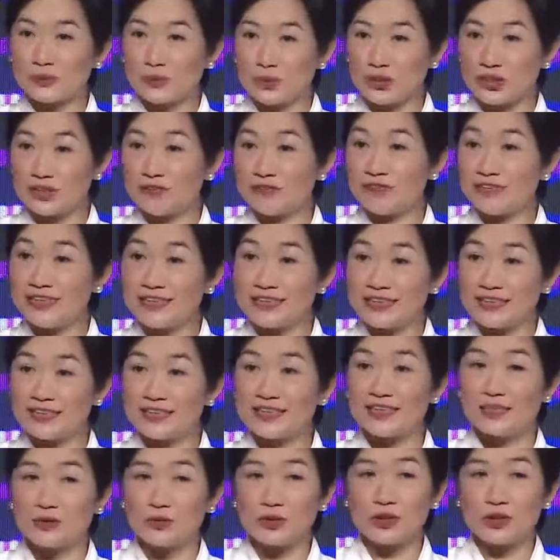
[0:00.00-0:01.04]
which are
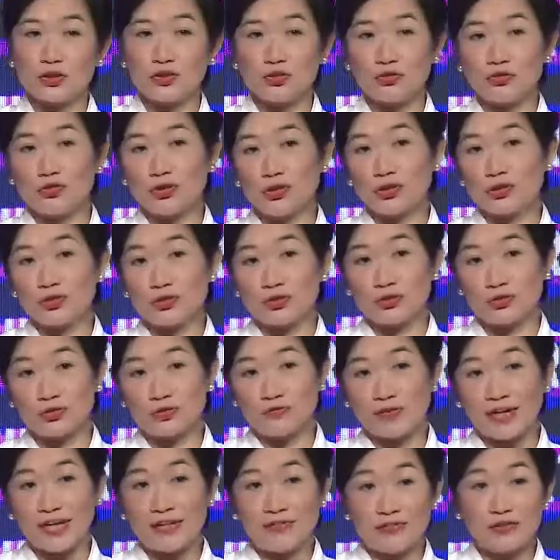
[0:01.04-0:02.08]
visas, two years or
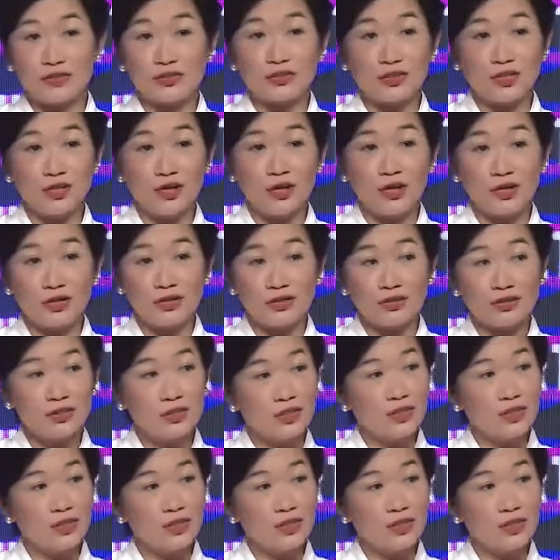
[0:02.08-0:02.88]
five years long,